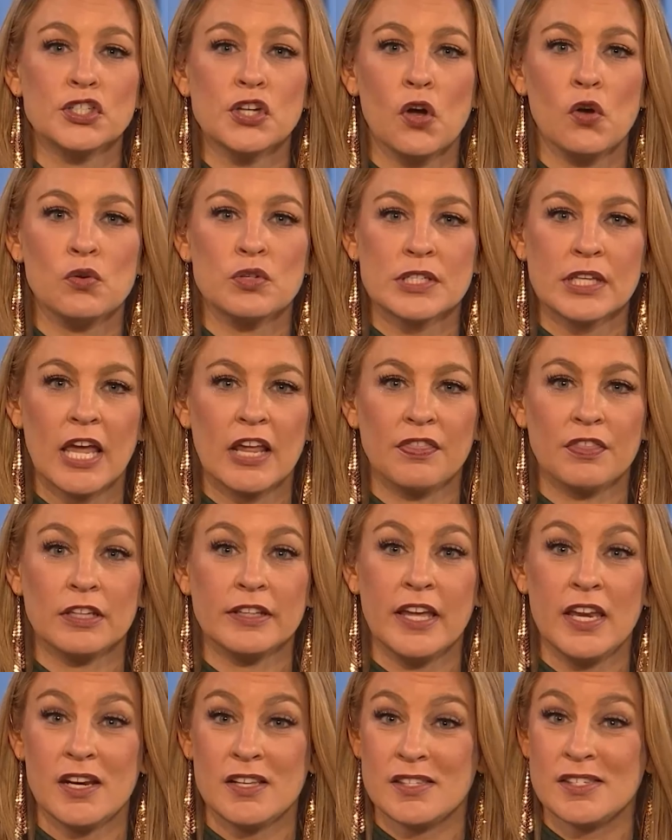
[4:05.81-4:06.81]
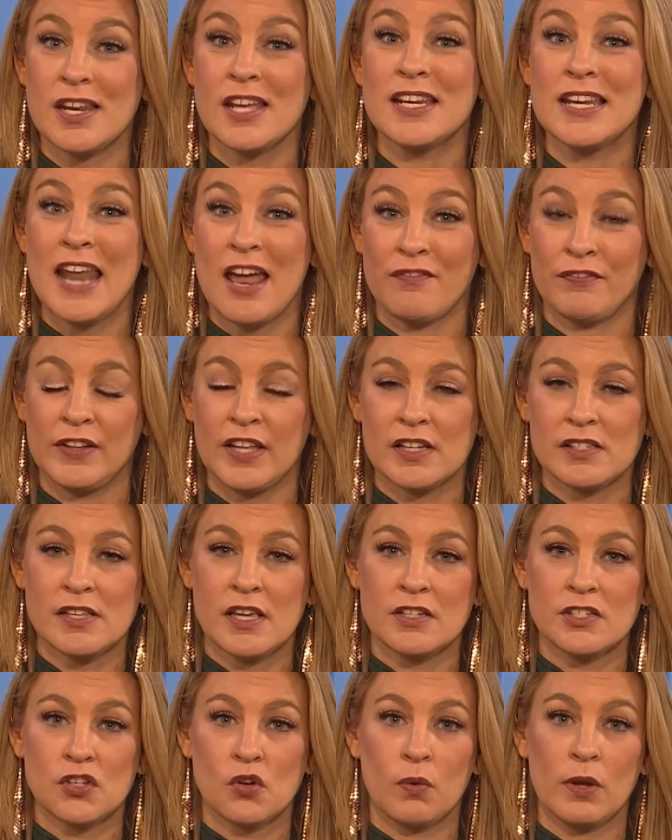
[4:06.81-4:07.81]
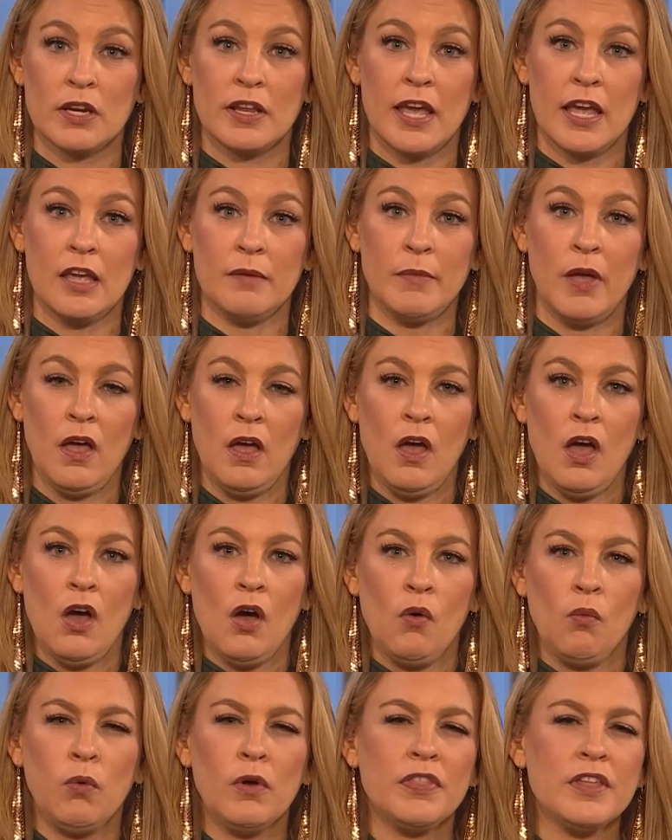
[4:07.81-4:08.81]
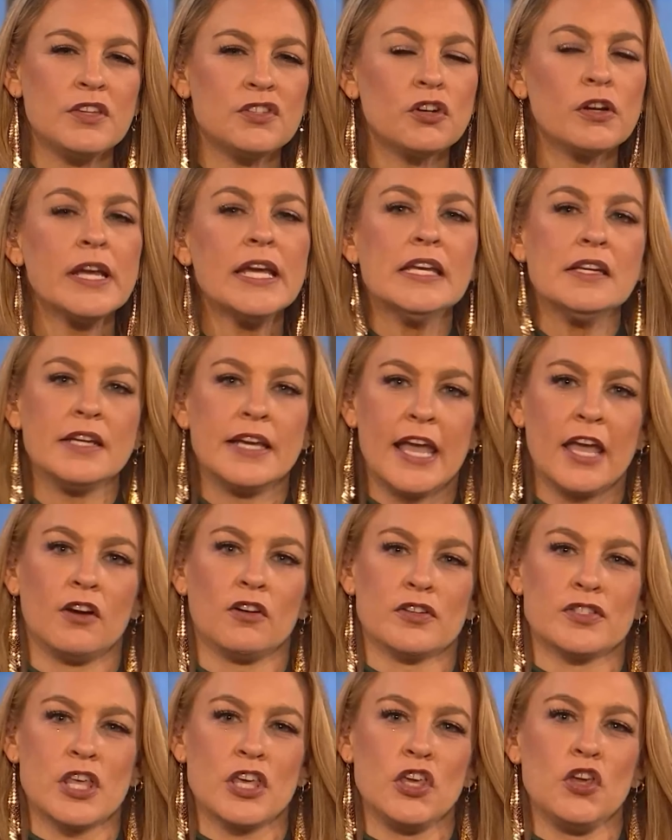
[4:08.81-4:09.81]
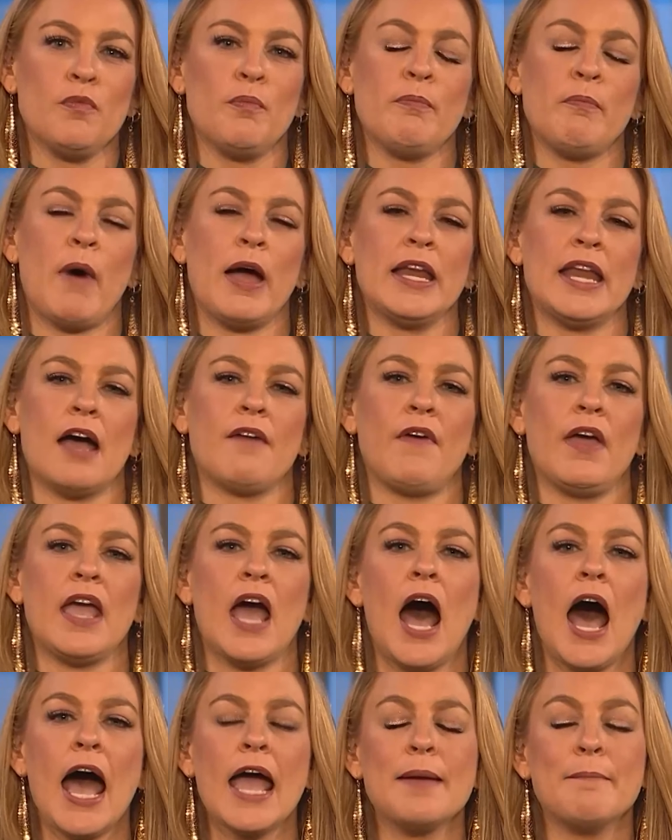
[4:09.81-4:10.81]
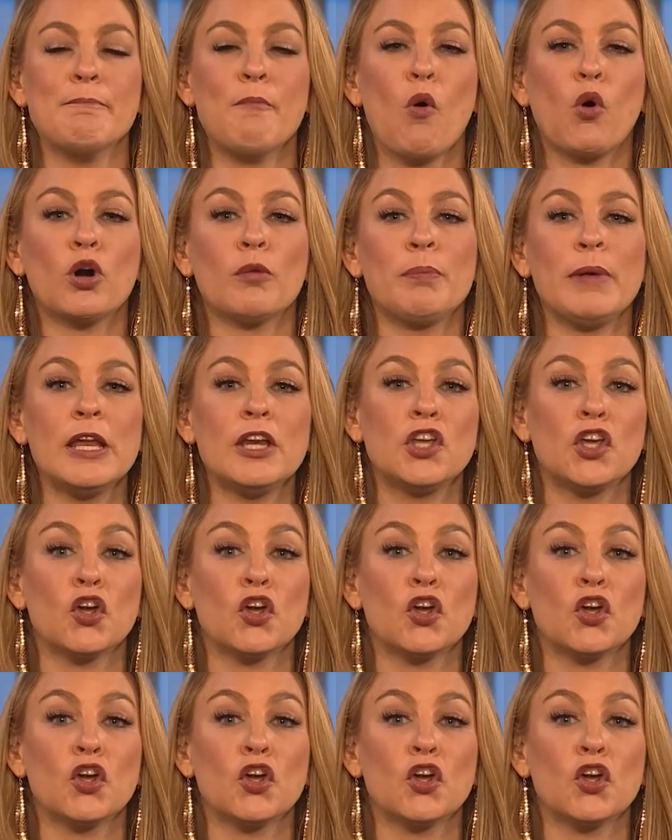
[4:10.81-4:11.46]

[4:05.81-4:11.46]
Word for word: shows like the latest Netflix hit Squid Game? Well, these are indicators that you might have a high morbid